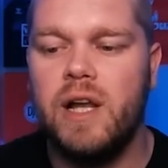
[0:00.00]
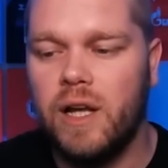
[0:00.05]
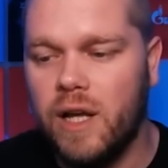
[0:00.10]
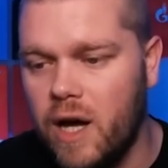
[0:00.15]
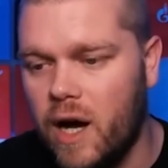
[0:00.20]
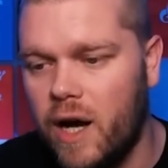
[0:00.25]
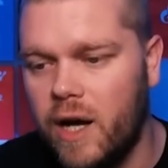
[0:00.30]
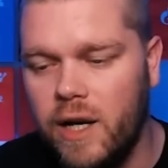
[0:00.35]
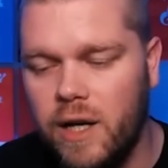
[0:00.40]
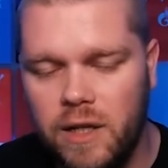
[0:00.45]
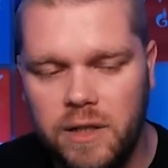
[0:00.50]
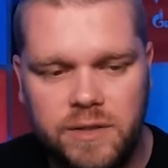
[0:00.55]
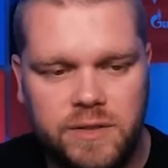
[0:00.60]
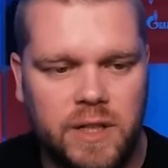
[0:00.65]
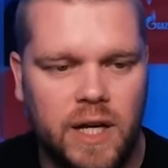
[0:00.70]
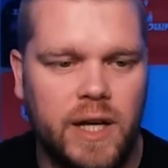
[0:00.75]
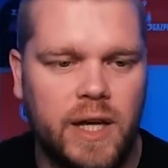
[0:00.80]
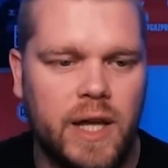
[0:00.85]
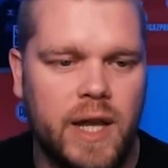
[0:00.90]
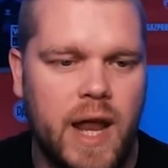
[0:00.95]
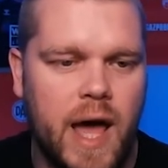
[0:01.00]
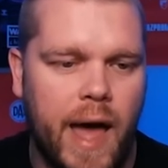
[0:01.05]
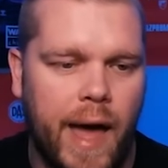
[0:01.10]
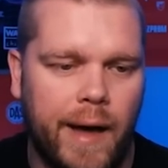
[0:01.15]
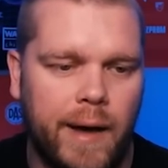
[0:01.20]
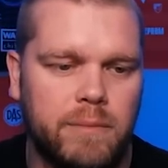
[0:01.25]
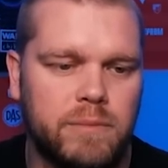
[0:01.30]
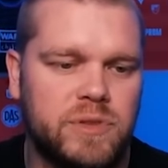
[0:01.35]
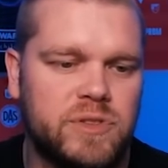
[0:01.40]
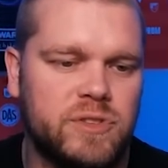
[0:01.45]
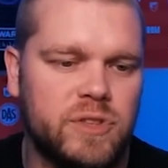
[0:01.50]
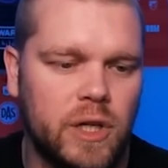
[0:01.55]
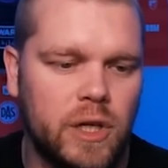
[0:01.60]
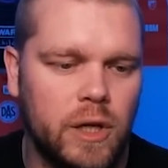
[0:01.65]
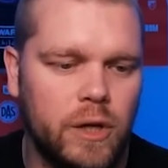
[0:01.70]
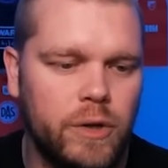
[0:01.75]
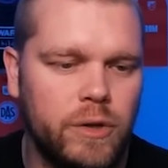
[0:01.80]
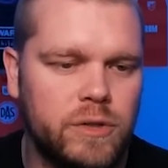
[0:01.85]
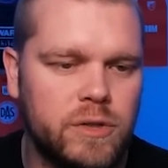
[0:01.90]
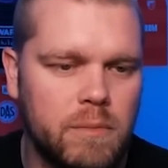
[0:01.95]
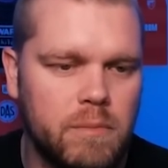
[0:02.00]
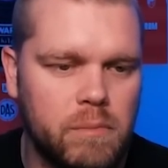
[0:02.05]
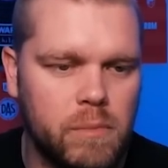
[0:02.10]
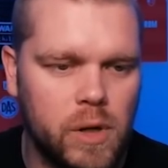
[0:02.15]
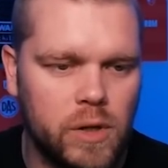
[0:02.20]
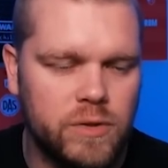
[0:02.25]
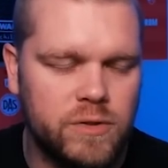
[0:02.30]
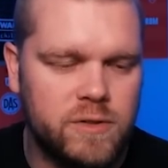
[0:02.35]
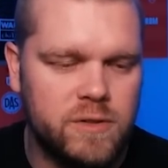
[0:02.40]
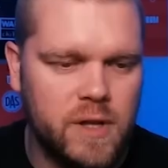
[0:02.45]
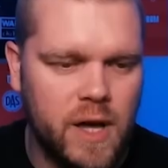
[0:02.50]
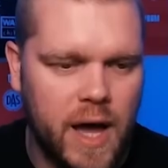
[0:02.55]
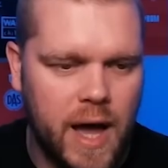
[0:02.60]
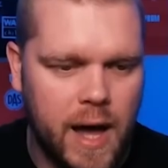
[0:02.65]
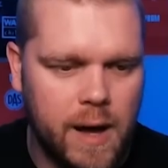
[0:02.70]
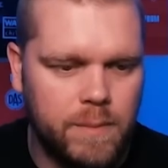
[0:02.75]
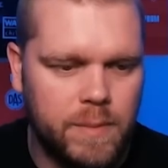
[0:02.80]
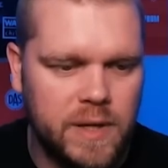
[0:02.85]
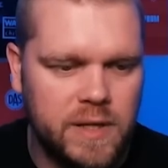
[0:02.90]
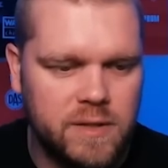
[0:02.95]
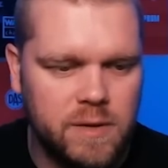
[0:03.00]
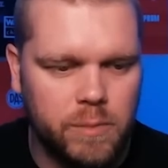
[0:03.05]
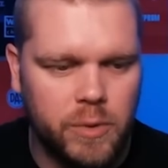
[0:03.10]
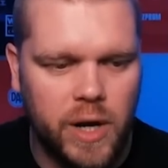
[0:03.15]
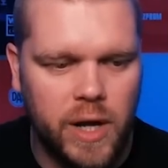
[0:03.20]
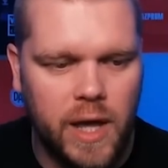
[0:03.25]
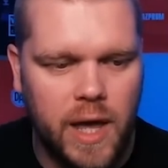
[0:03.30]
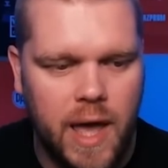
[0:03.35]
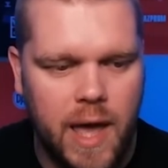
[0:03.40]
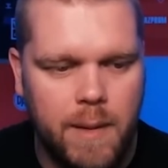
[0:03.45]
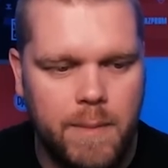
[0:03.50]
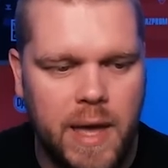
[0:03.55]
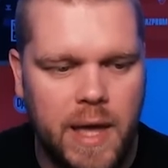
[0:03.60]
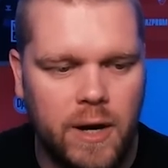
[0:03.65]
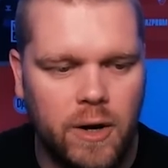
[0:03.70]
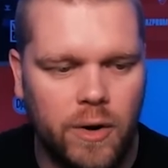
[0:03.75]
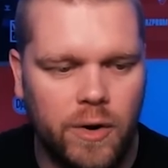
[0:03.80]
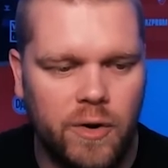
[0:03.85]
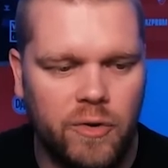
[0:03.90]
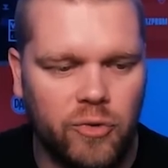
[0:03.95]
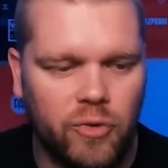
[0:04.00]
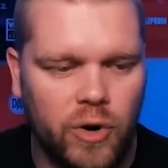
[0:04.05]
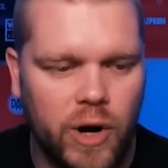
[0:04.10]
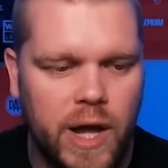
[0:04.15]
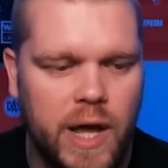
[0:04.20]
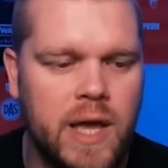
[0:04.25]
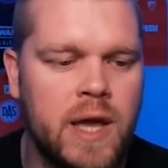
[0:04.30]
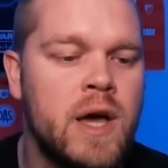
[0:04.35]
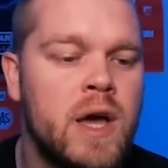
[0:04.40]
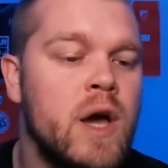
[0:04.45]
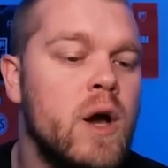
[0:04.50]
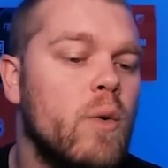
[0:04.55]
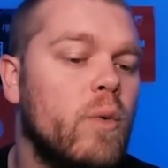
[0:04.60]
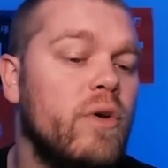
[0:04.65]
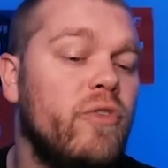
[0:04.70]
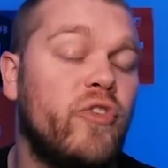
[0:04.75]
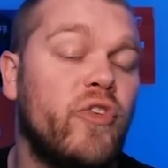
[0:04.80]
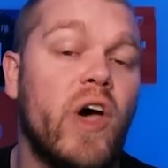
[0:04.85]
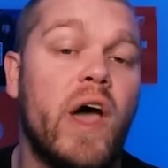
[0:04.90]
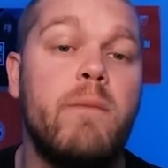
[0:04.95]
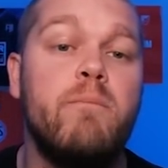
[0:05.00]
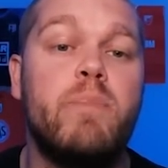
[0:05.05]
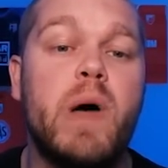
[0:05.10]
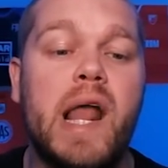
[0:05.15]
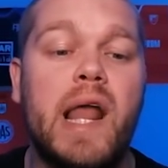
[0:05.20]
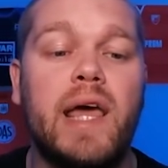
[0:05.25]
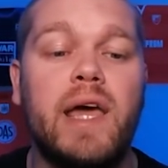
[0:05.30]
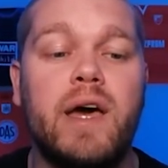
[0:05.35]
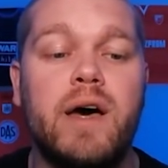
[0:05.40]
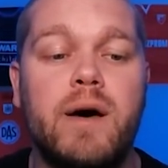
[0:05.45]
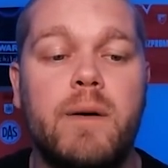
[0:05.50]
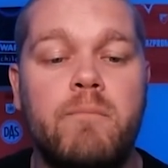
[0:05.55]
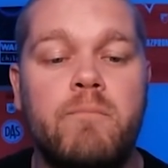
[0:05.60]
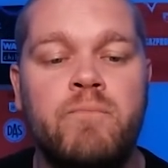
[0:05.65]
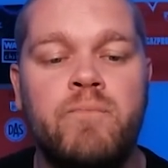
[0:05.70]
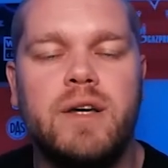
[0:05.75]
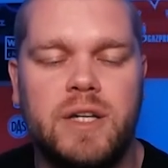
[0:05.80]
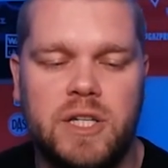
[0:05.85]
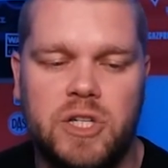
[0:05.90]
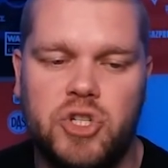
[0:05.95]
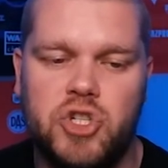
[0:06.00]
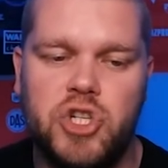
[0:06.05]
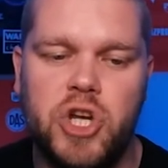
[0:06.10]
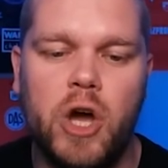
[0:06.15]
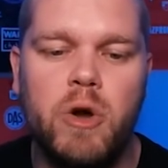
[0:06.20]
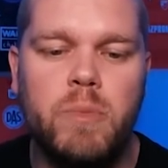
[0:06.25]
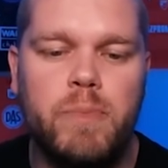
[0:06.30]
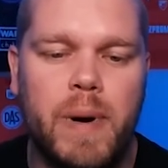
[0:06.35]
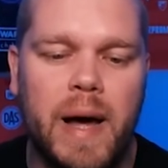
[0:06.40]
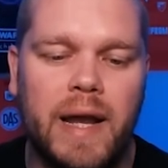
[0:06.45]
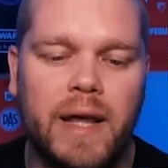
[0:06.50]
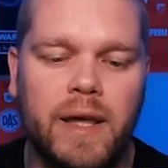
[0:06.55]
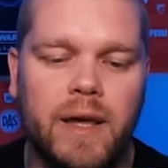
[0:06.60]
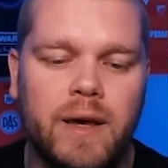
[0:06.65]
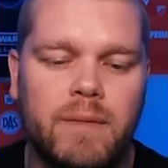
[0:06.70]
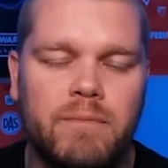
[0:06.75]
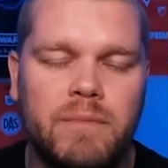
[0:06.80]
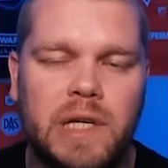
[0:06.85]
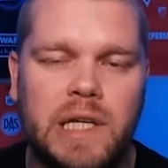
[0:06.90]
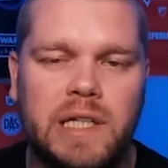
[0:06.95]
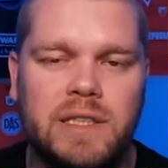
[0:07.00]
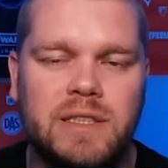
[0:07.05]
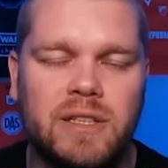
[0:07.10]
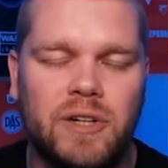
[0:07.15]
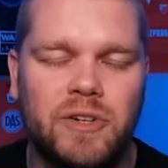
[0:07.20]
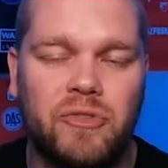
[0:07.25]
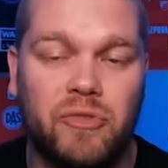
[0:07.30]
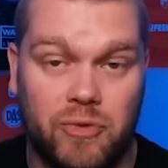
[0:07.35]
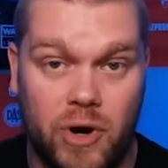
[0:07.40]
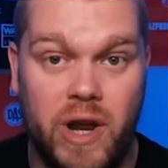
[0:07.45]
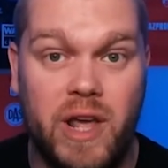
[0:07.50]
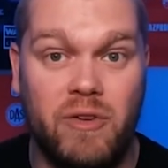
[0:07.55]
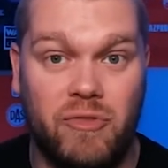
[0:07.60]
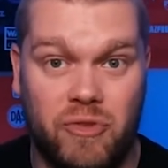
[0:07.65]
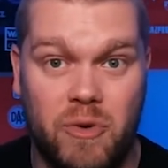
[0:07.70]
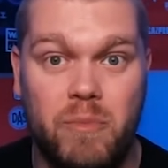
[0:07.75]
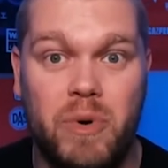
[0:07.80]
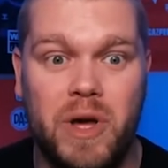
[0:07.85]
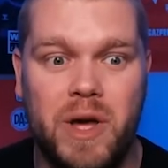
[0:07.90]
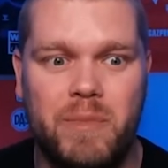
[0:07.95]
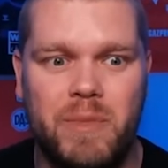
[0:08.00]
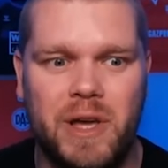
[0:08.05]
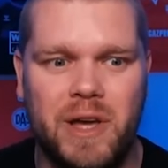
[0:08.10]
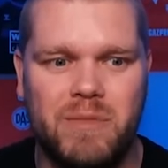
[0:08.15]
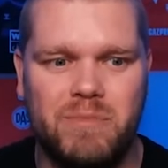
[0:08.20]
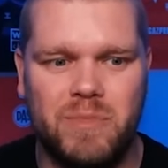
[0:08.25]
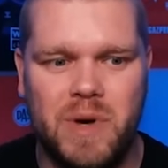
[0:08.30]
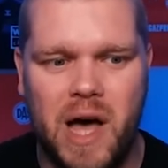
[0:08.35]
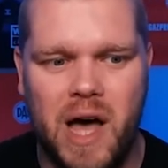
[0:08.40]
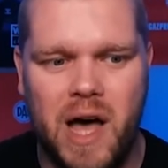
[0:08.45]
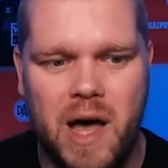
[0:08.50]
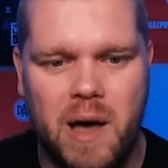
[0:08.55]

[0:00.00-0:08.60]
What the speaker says: Guy looks like an absolute monster. Happy to bring him in on a free. We've signed Bellingham. It's Joe Bellingham. He's on a free from Birmingham.